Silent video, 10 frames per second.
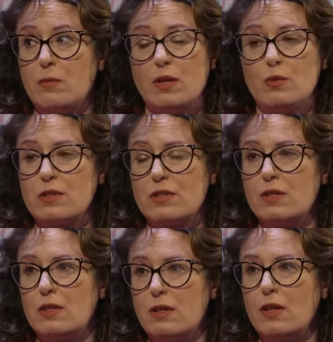but it was
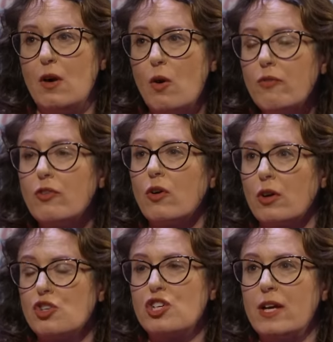the
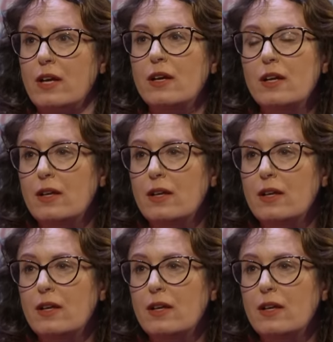overarching